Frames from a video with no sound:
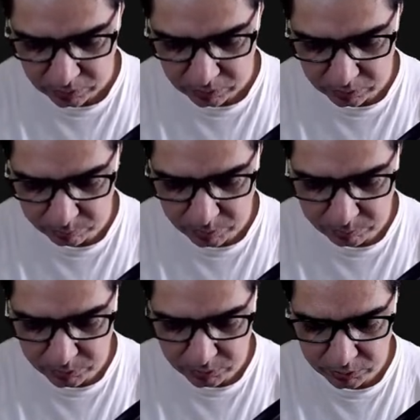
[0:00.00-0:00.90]

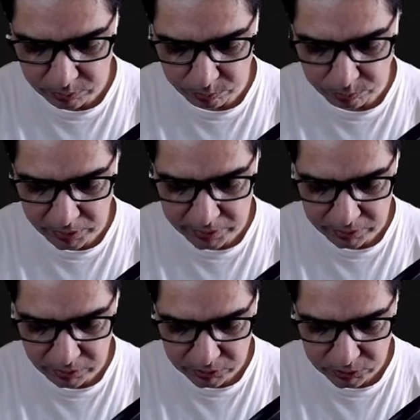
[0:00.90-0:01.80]
Remember, in by and
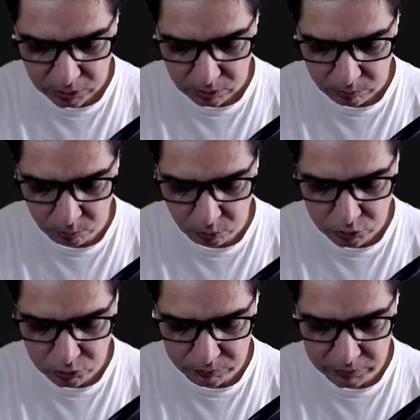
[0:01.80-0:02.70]
large, most
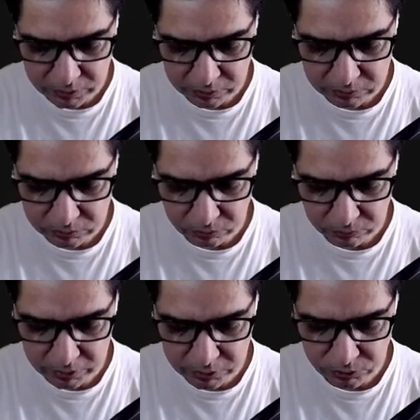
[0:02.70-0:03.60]
of the cases of
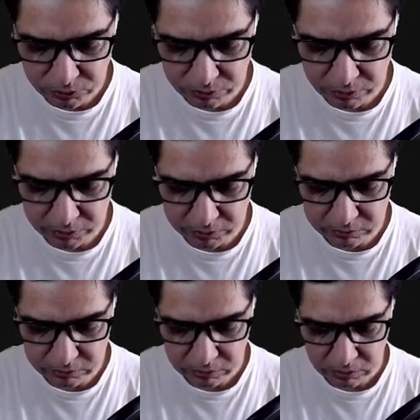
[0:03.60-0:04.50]
gastroenteritis